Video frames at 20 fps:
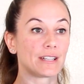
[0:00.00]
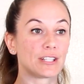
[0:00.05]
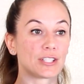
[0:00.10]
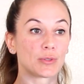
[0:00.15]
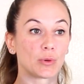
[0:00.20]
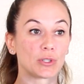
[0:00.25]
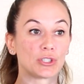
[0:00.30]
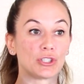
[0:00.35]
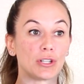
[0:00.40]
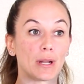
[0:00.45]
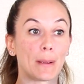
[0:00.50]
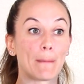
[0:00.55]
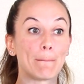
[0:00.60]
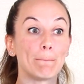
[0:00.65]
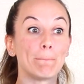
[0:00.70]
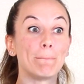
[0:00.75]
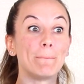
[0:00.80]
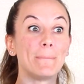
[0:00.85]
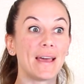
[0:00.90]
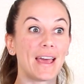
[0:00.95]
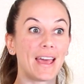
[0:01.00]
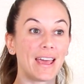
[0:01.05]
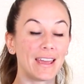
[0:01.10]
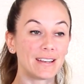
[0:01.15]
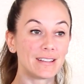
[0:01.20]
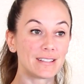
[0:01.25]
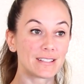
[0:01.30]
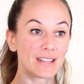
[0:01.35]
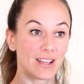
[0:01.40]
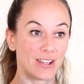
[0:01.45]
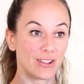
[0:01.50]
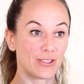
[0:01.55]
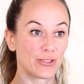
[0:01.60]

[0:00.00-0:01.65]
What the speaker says: I just want you to bend